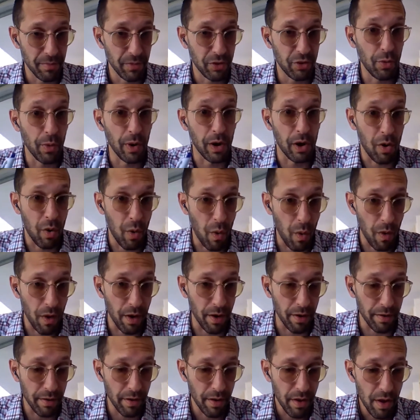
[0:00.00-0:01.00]
to a
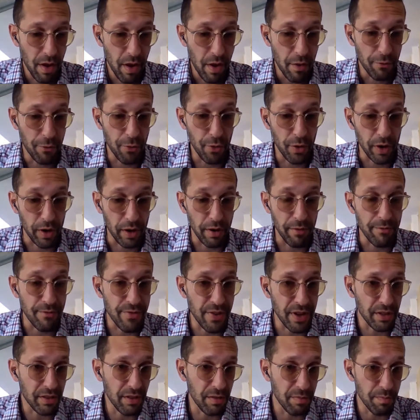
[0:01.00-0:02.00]
court for a
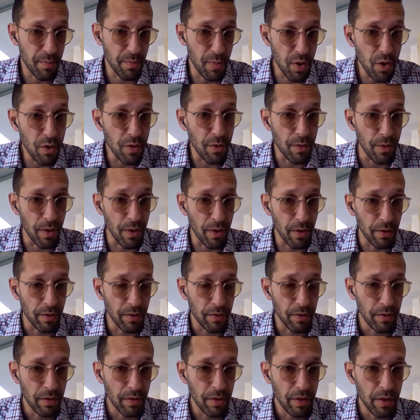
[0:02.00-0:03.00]
convicted murderer,